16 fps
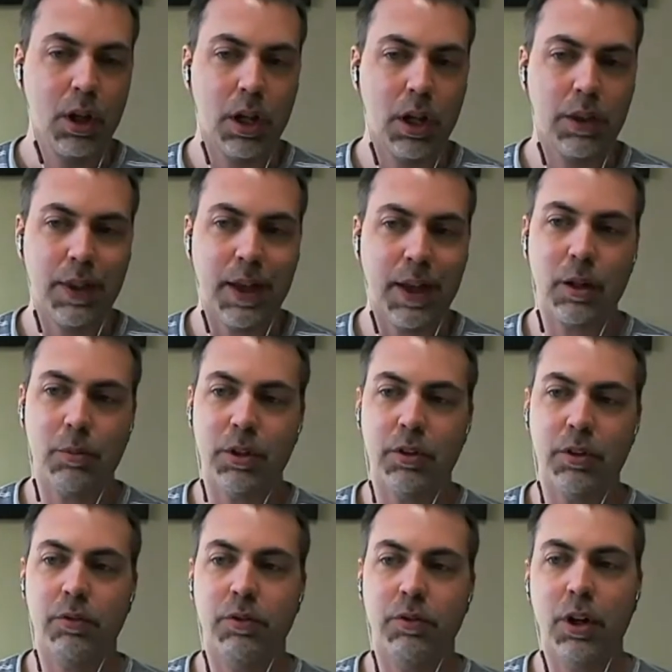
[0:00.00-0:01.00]
And that can
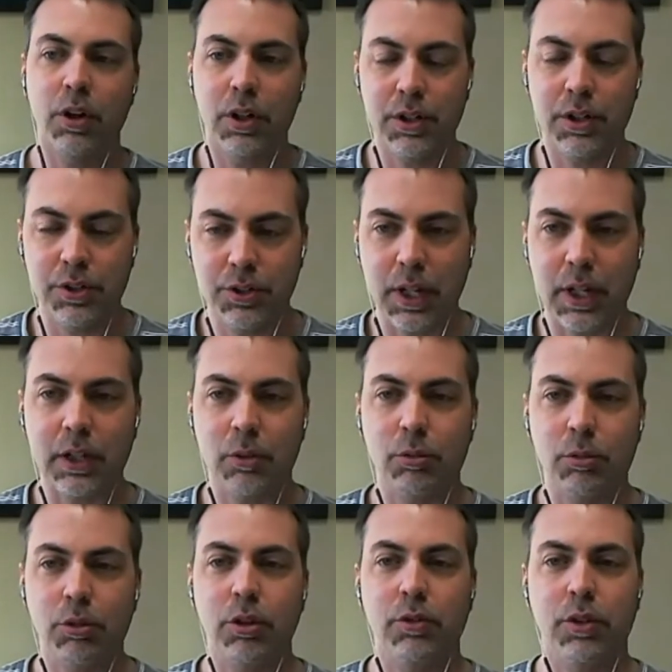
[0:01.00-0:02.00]
be a very
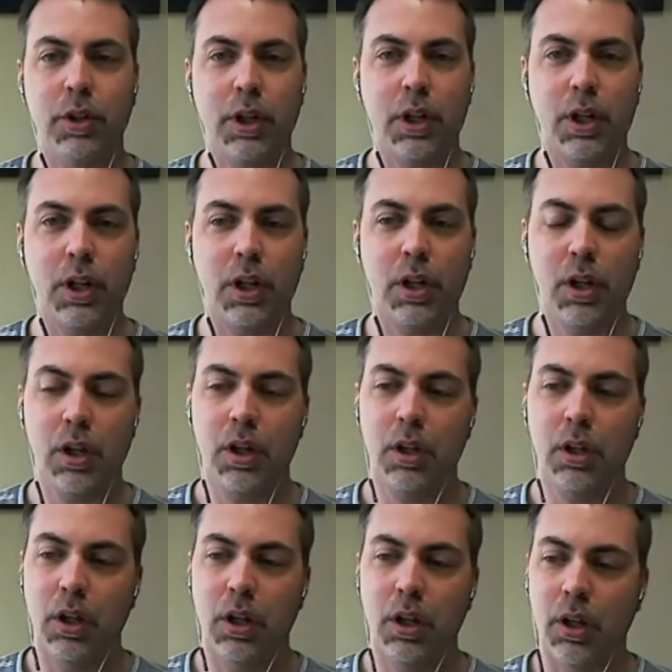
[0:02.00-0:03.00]
scalable, very
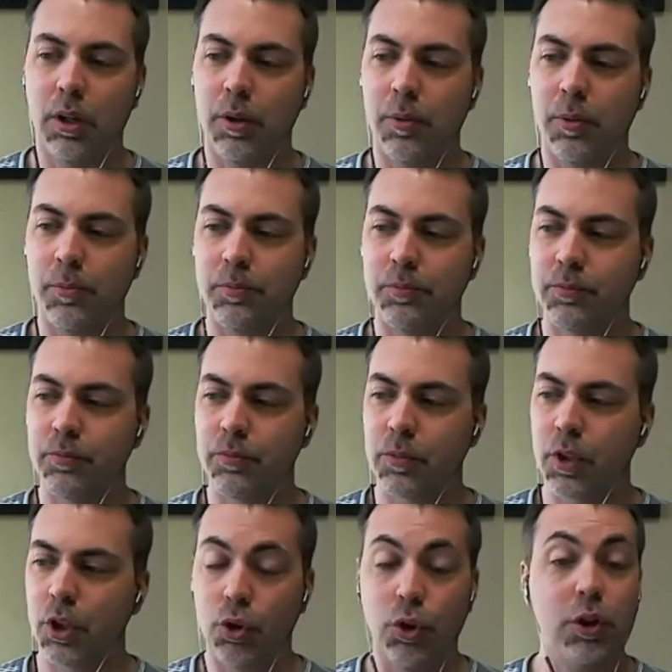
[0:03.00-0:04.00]

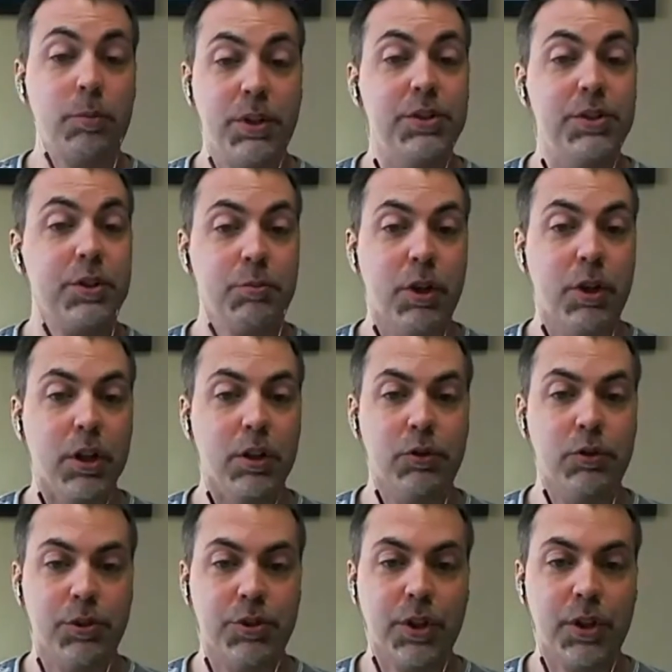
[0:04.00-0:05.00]
good business model
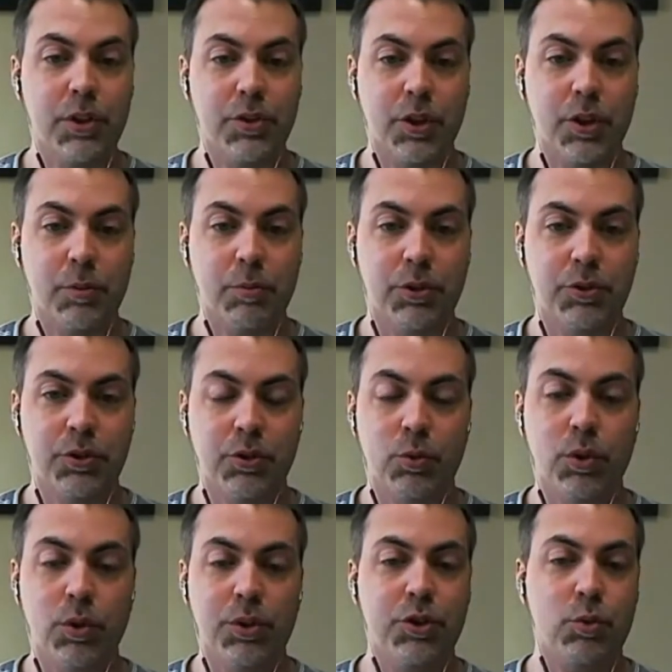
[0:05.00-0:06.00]
for a massage therapist who
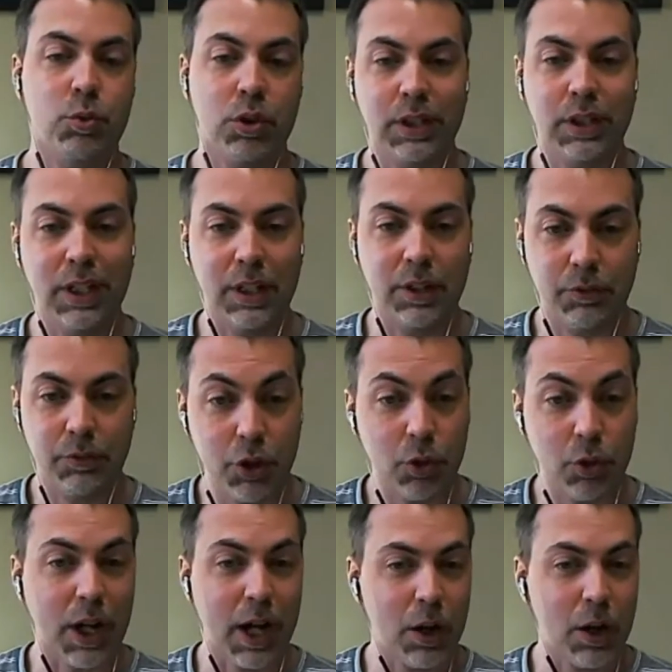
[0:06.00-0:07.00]
wants to work
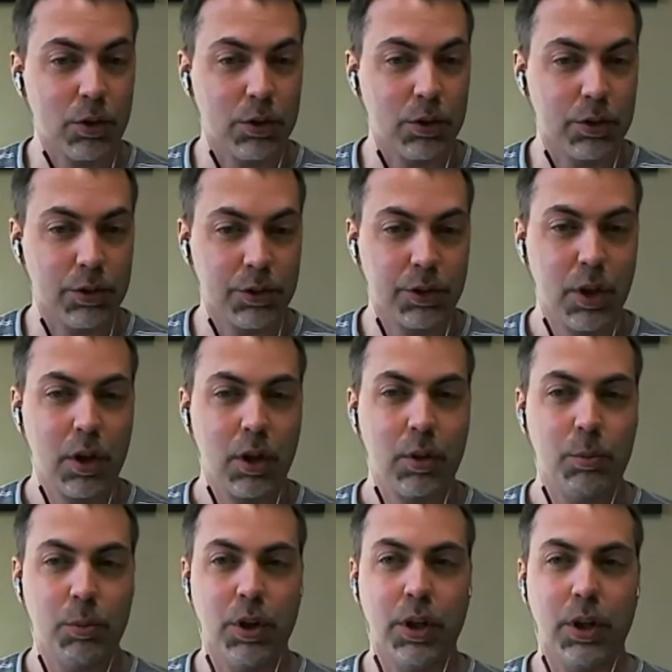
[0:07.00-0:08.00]
fewer hours
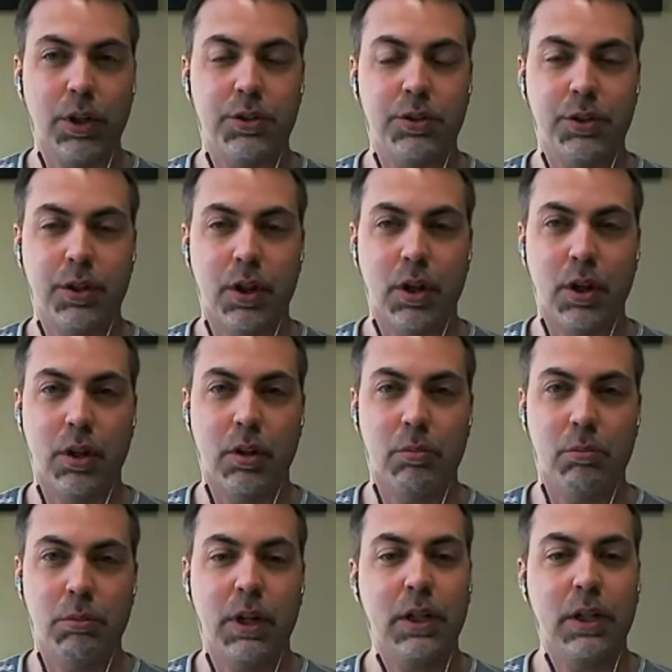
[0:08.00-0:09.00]
but
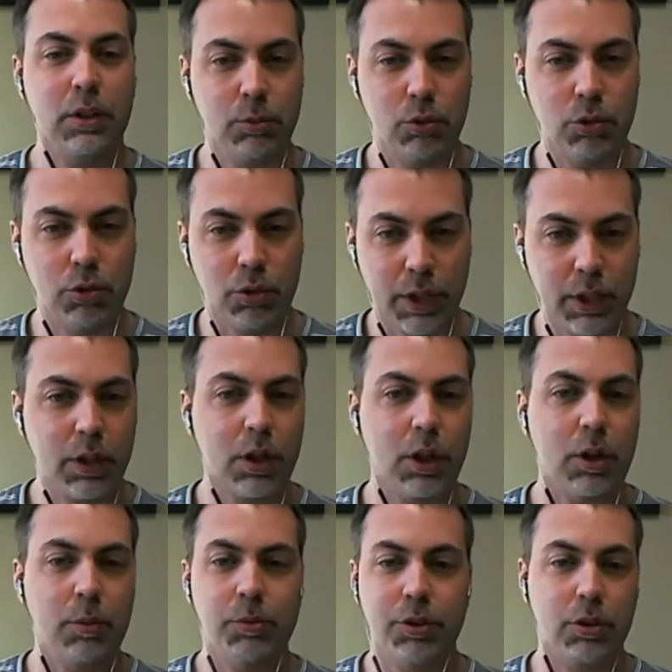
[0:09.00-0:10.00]
make a little more
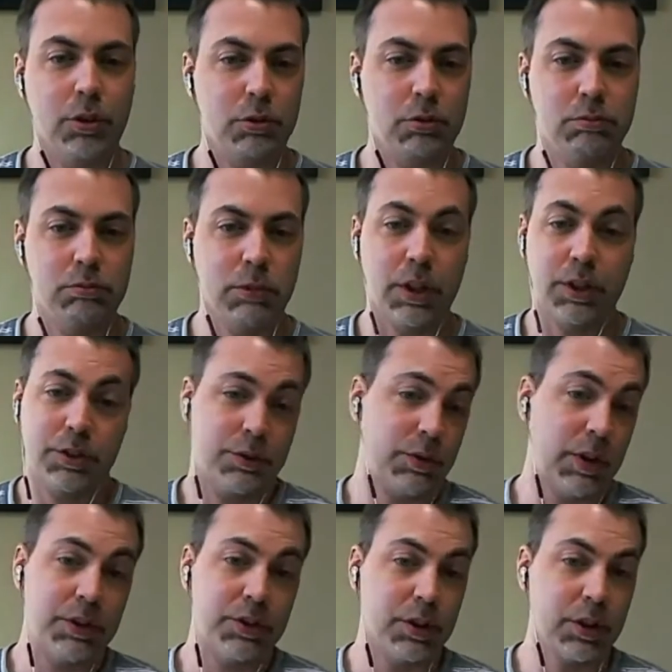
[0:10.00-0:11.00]
income. So that's
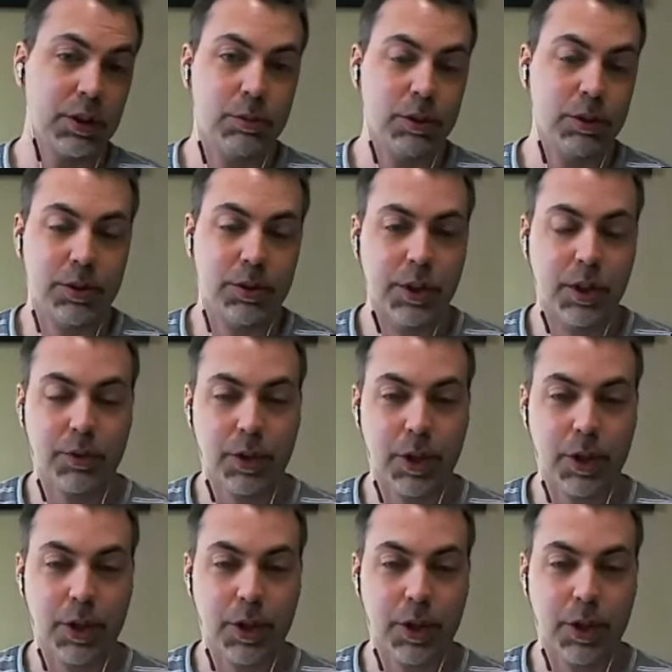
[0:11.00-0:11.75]
fascinating to me to think of that.